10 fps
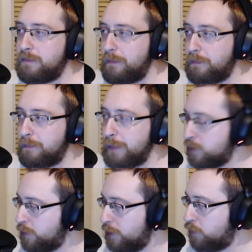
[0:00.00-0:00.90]

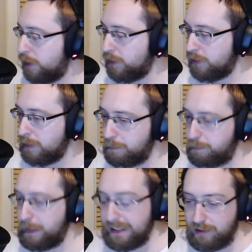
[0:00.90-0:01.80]
Metroid Dread on the
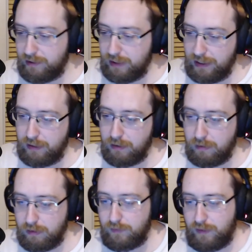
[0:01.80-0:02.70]
PC.
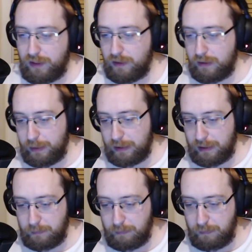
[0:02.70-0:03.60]
It'll be like
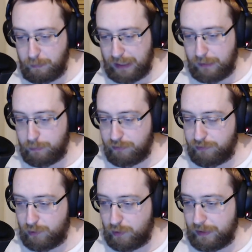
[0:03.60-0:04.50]
better
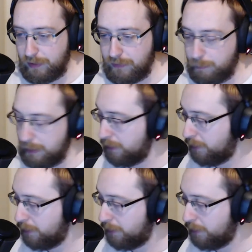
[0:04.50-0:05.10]
performance. I have to play it on a